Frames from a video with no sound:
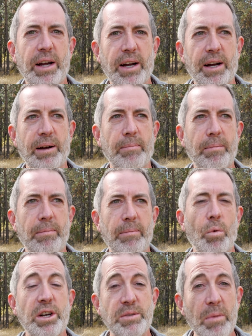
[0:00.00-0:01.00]
Um,
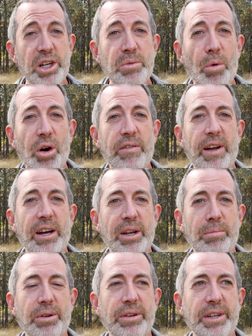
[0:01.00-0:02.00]
what is much more
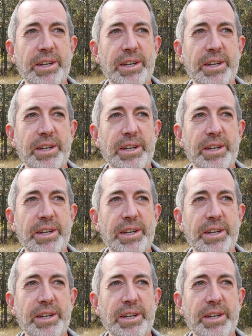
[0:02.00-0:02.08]
valuable